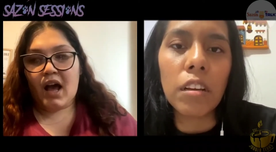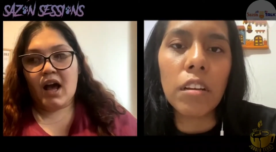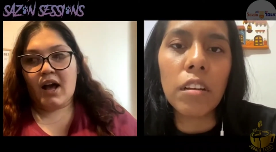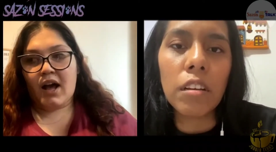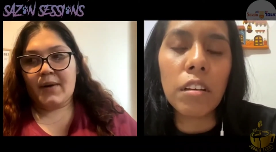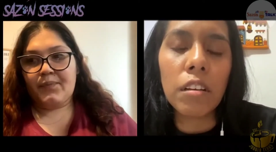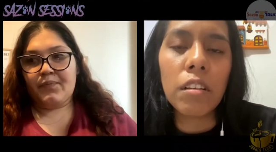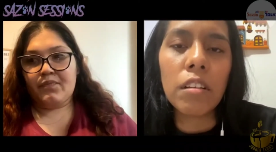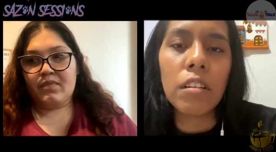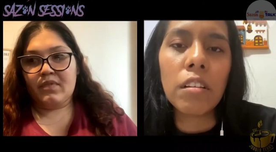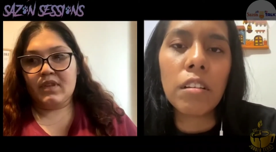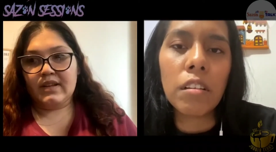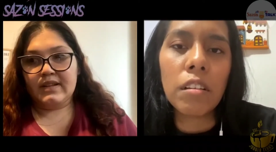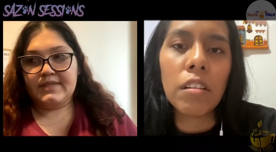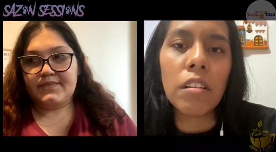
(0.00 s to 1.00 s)
Speaker 1: um,
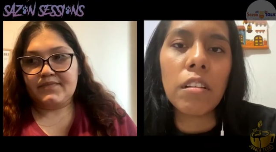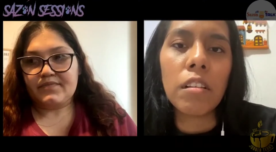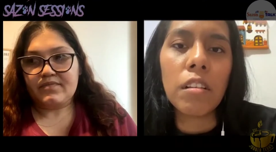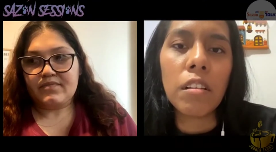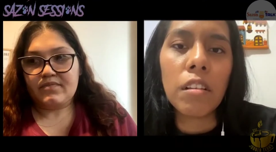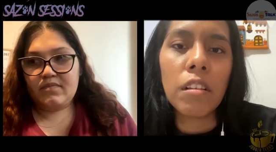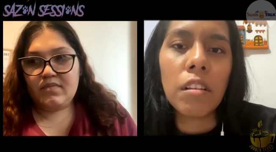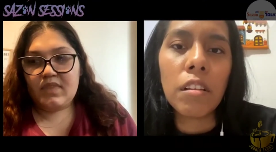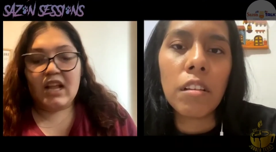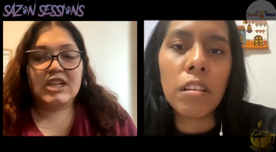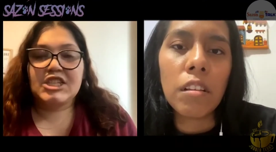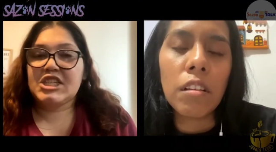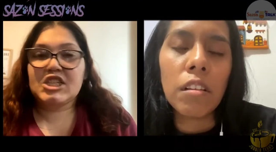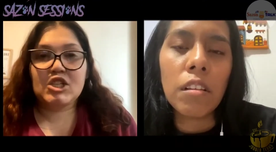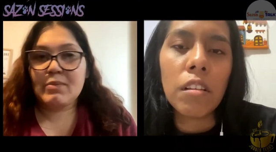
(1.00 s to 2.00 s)

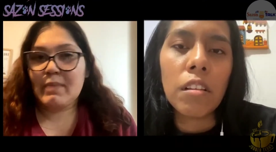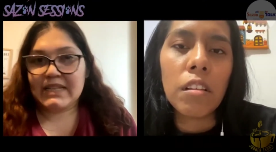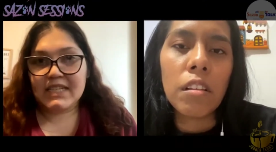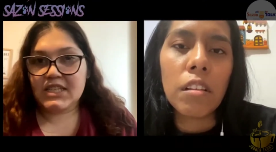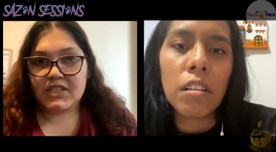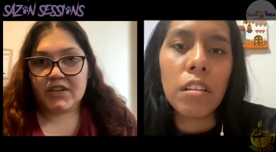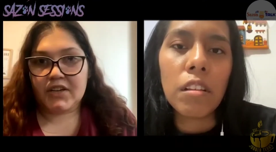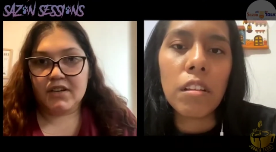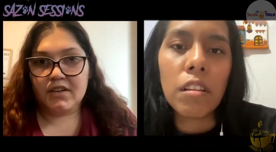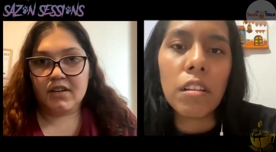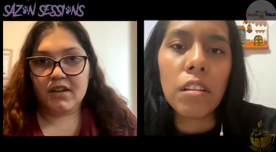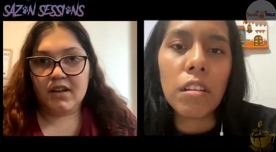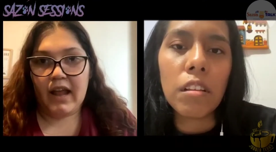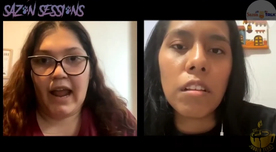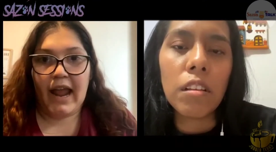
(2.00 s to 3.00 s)
she's still my sister.
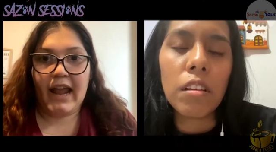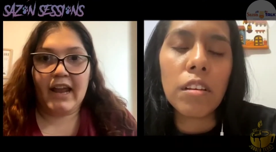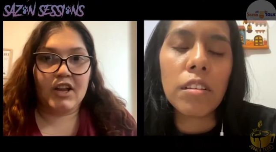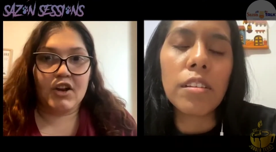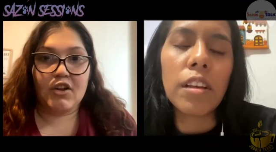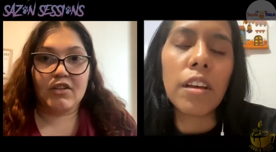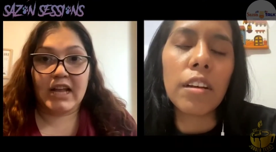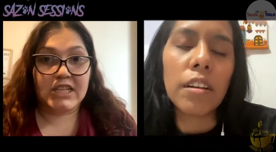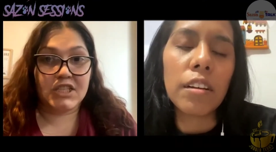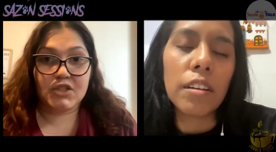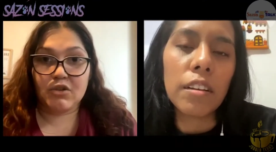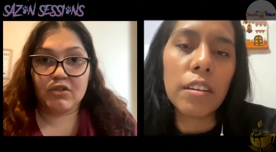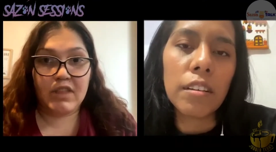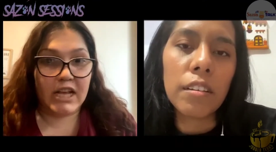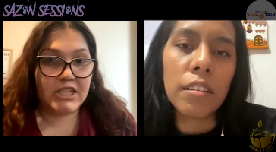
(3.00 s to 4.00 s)
And, you exactly. know, that's
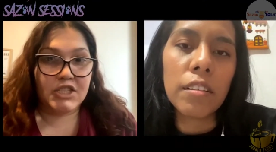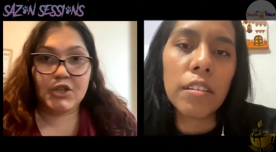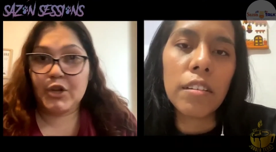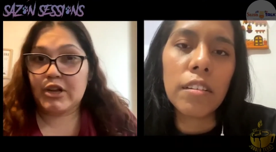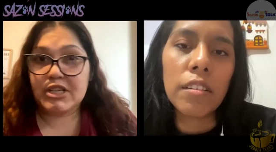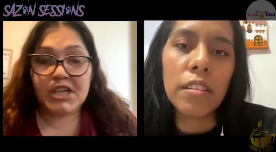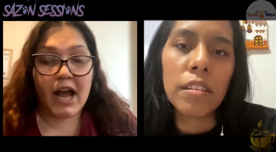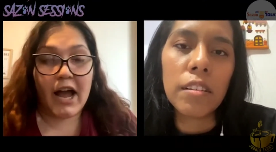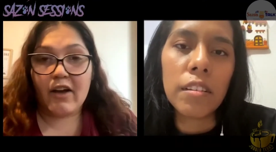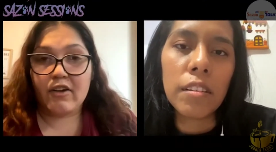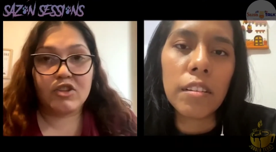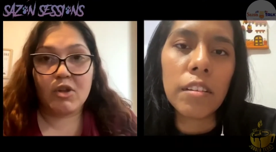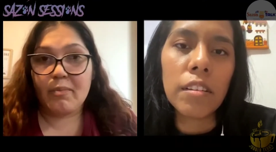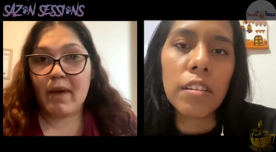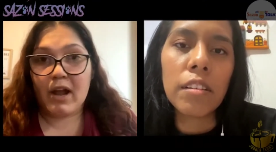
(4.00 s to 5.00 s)
still, that's still your
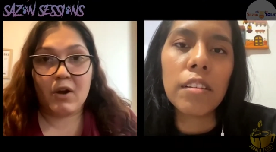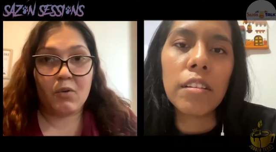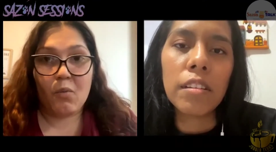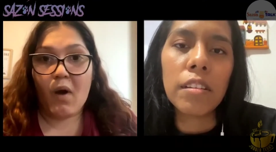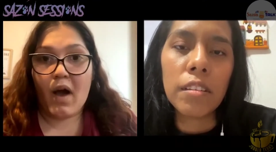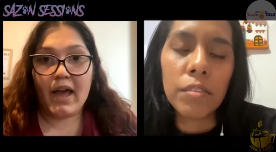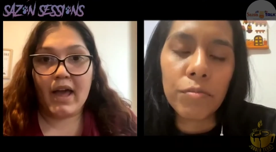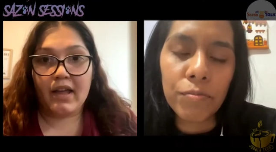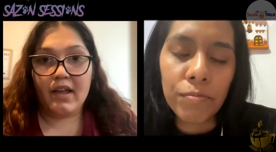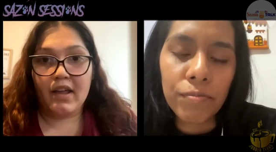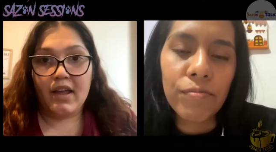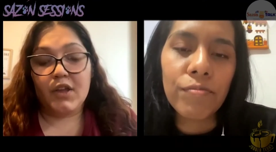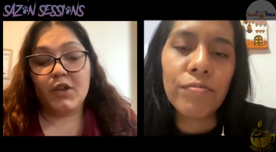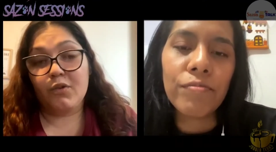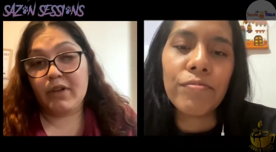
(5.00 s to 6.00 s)
child no matter what.
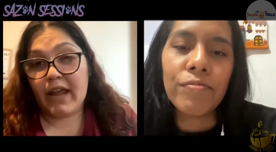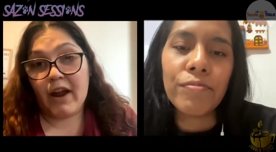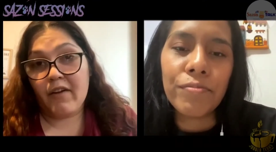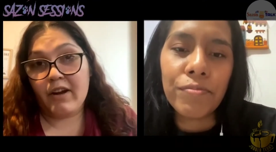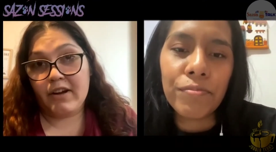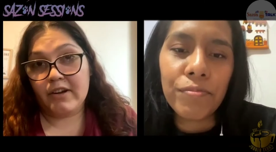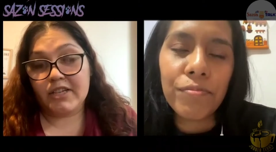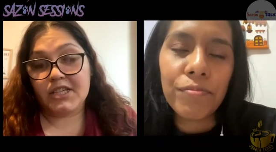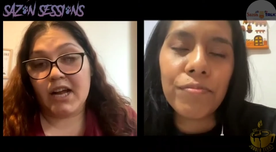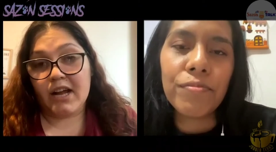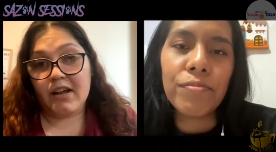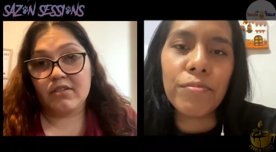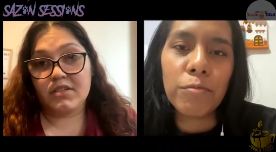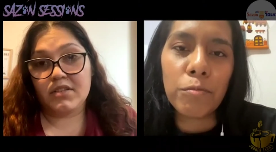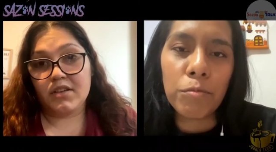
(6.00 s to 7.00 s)
Speaker 2: You carried your
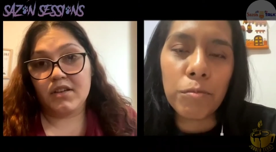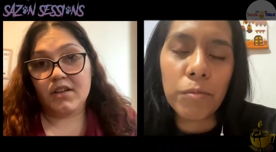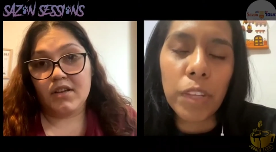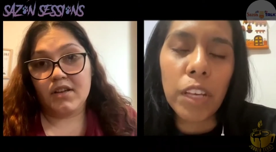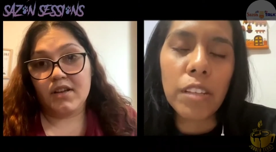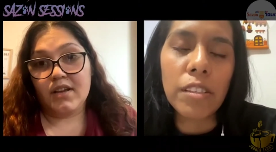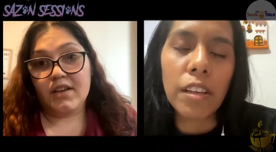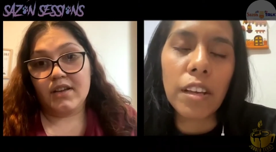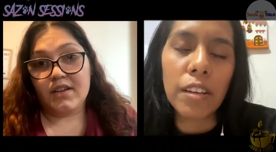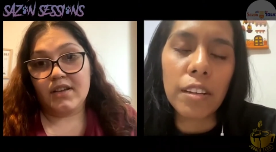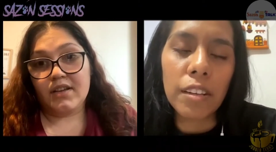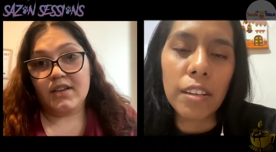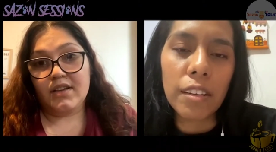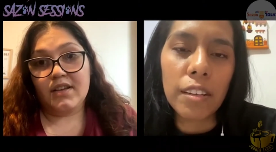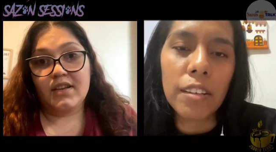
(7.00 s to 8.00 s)
child.
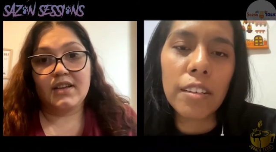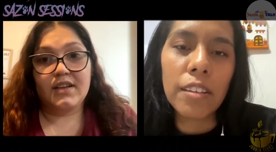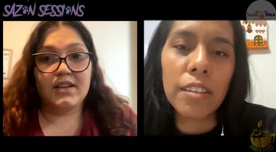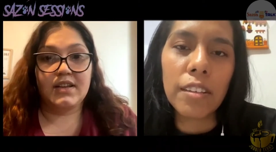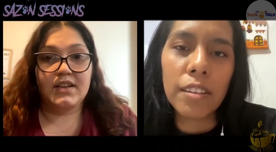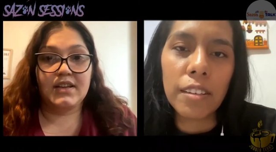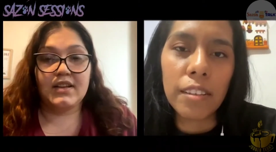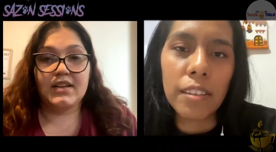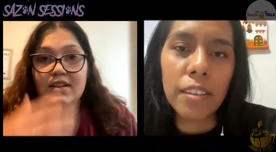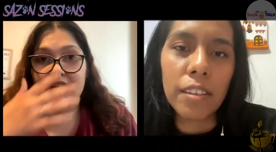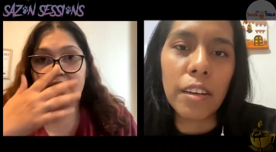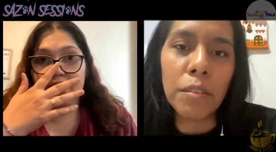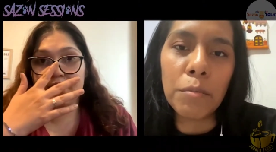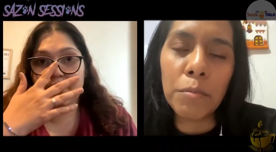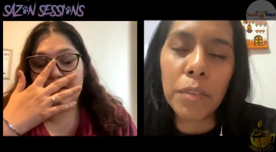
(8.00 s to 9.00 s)
Exactly.
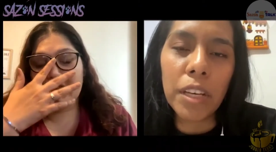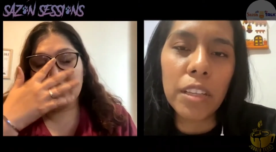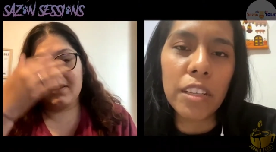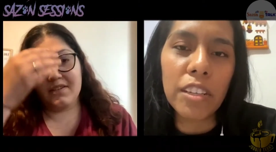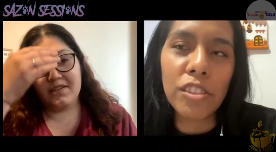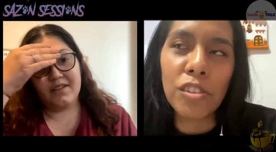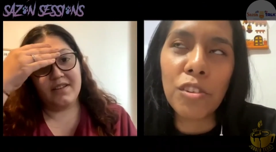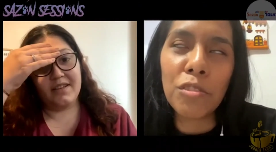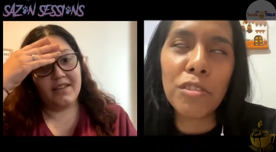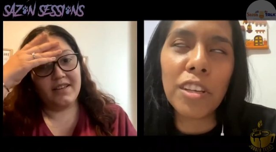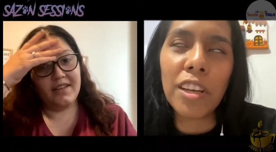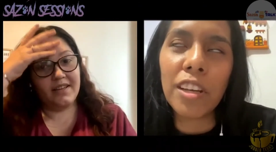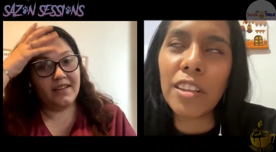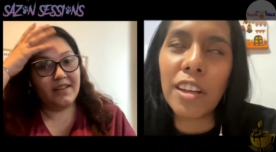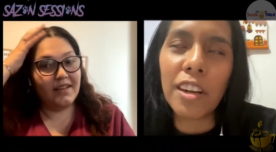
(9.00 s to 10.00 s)
Yeah. So. And there's no
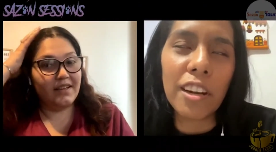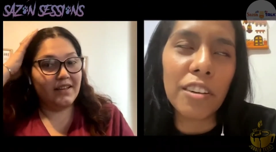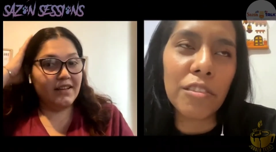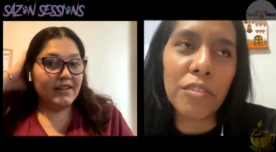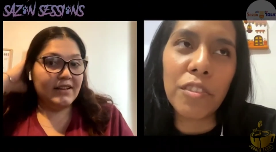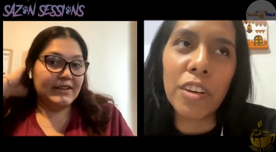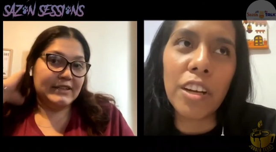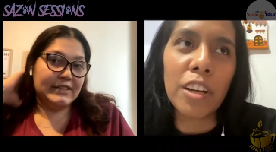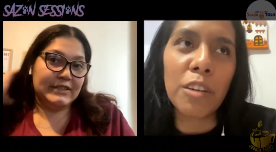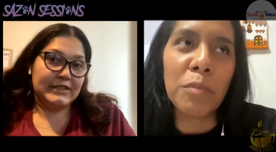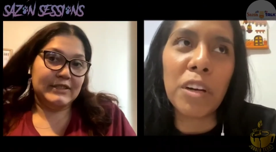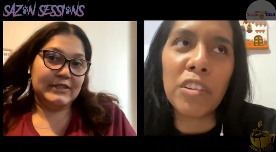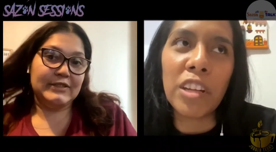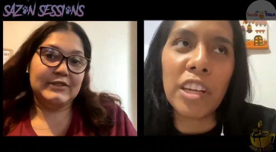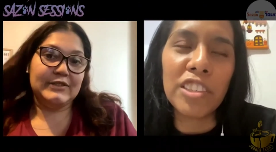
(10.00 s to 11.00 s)
day that I don't forget
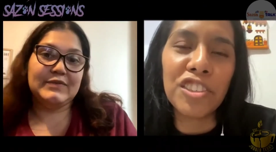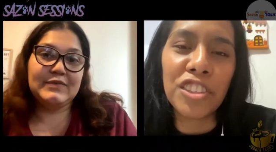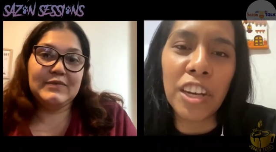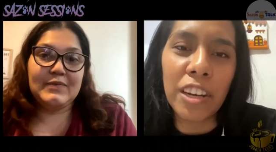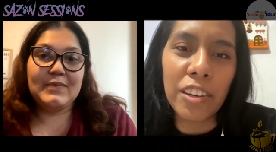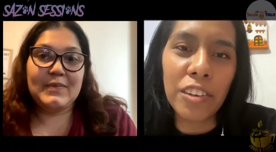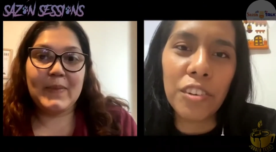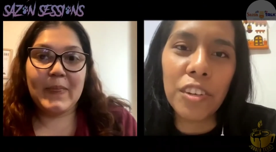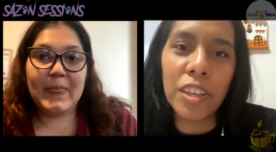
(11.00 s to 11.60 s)
about that child,